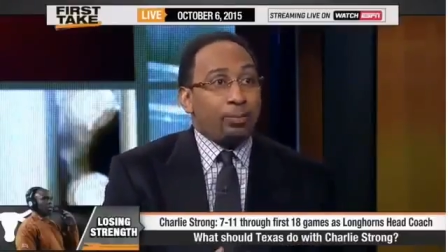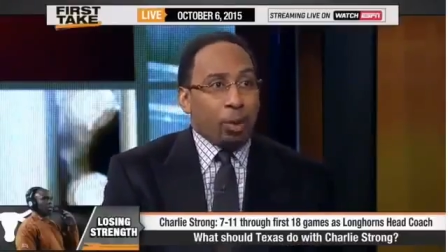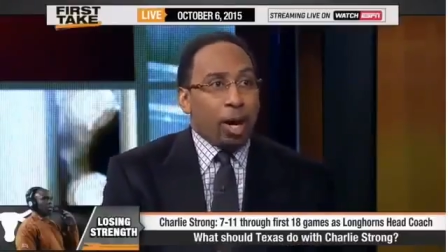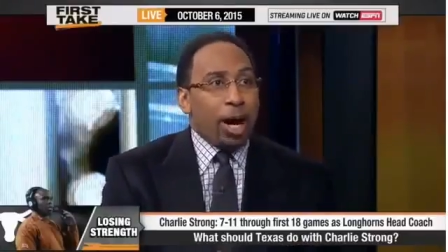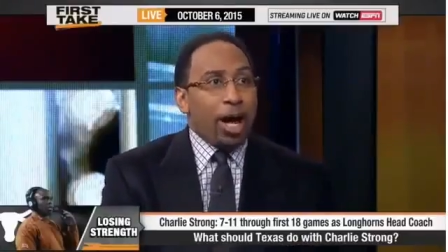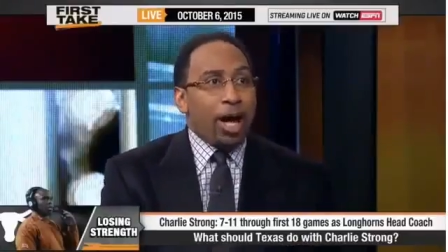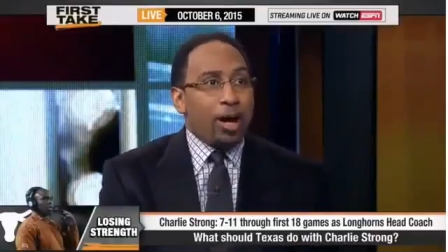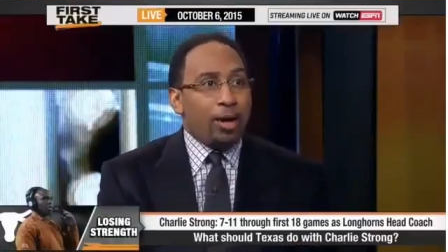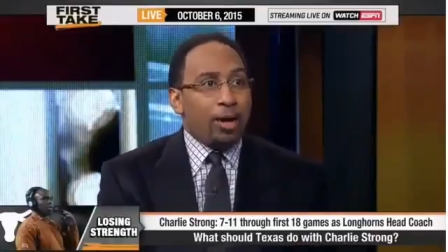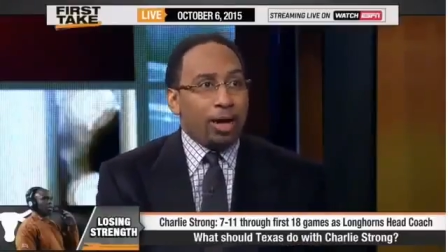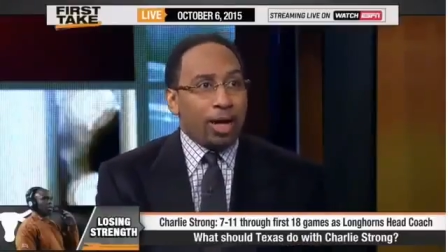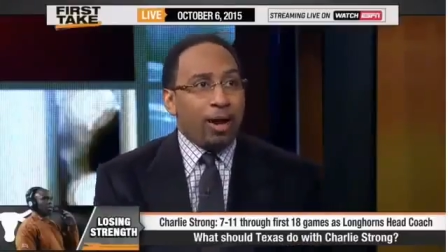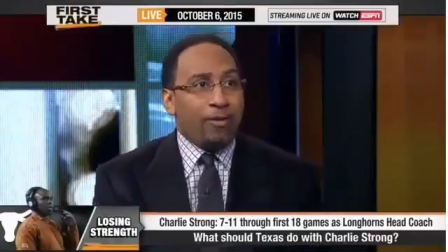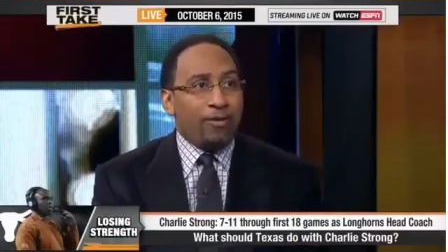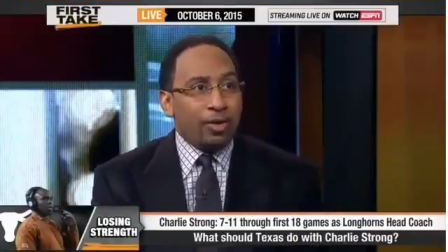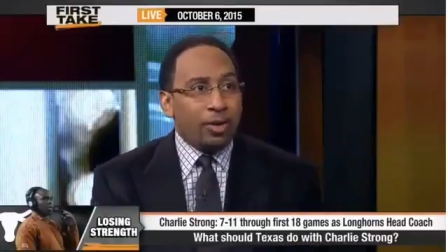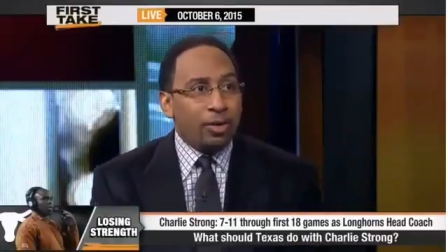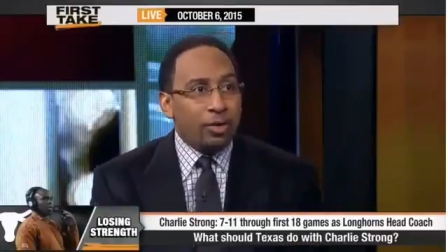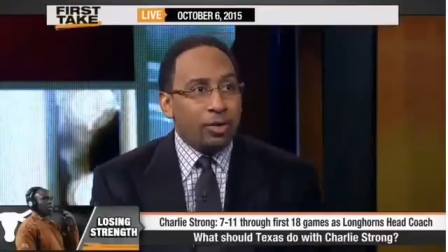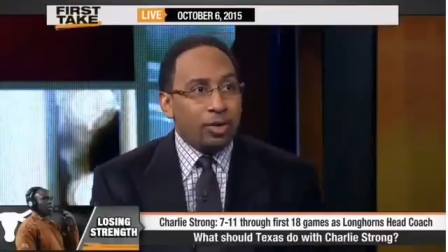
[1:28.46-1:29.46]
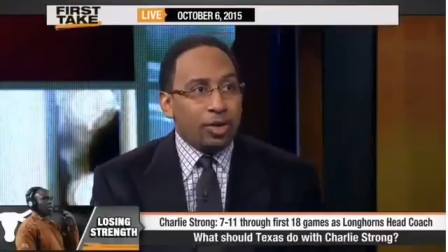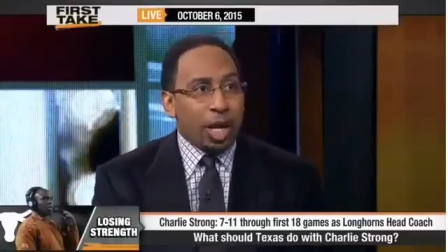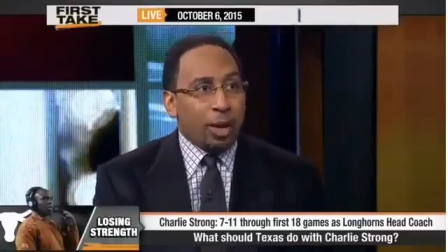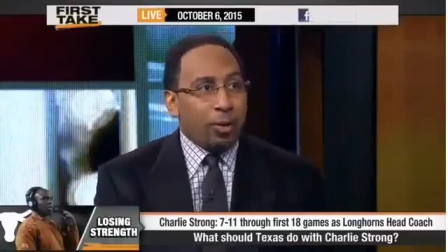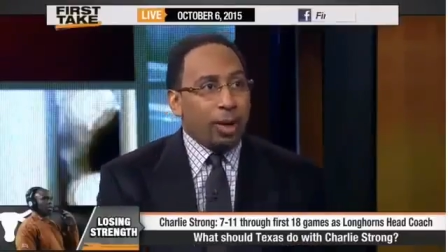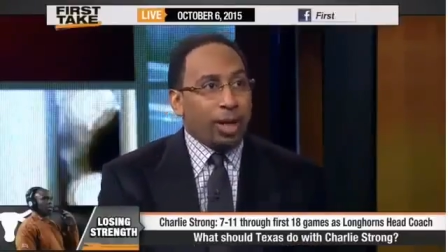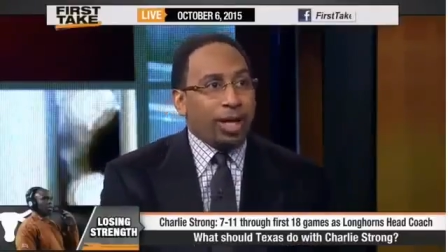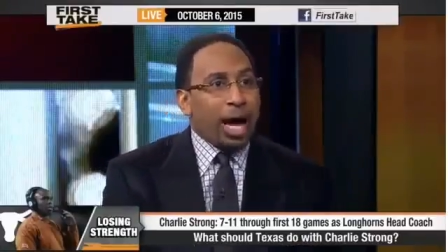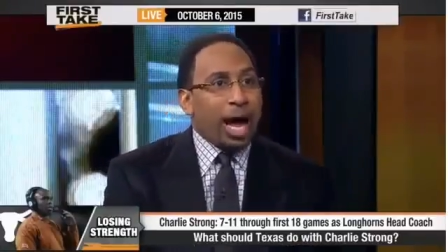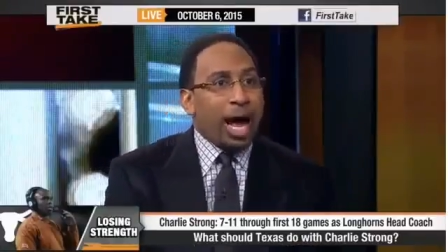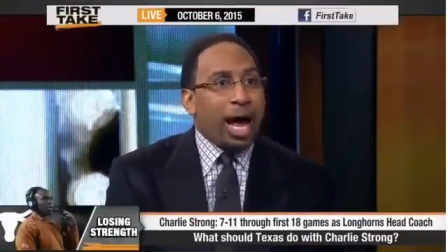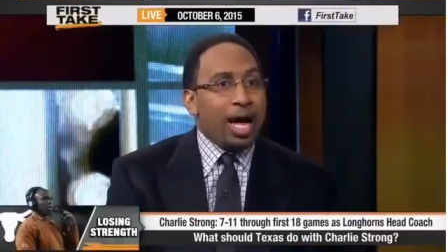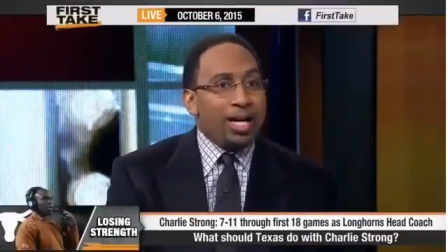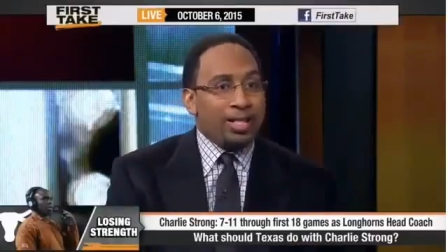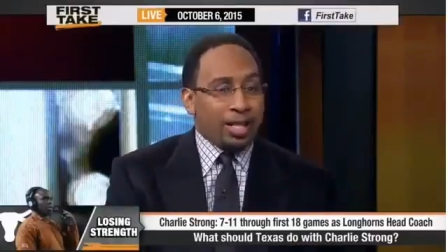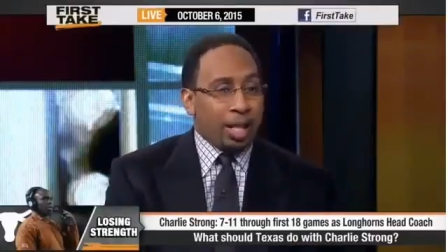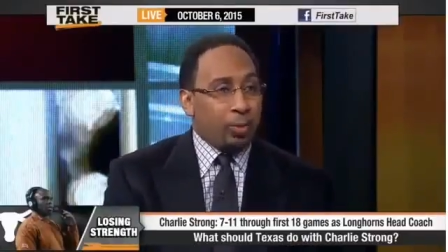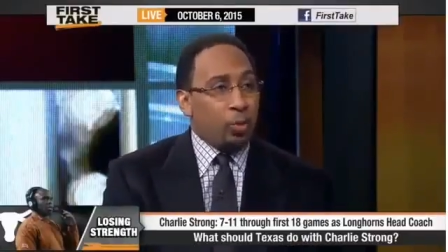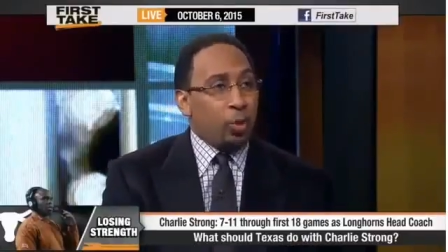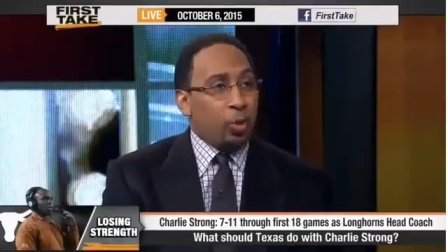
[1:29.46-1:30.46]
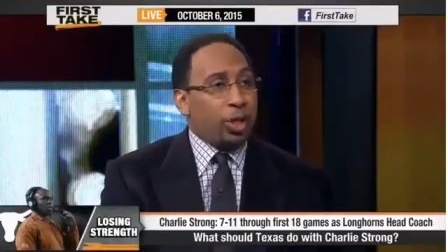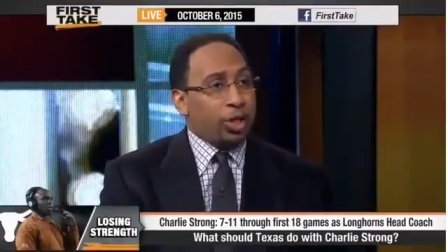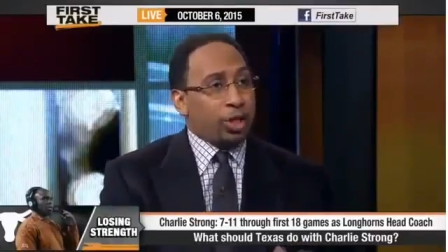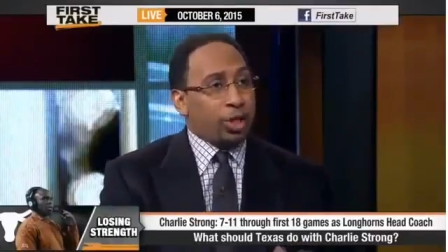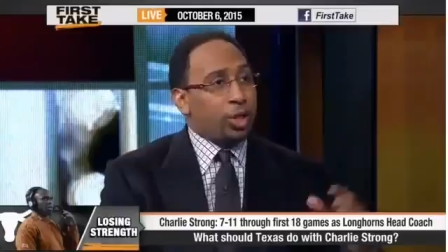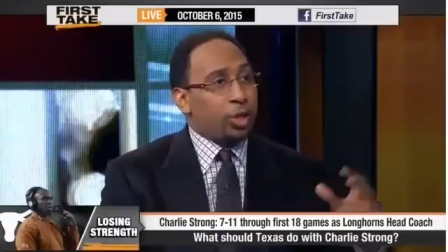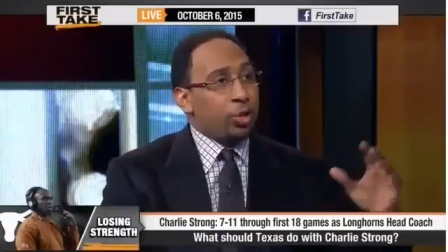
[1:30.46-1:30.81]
Brown lovers. They were guys that wanted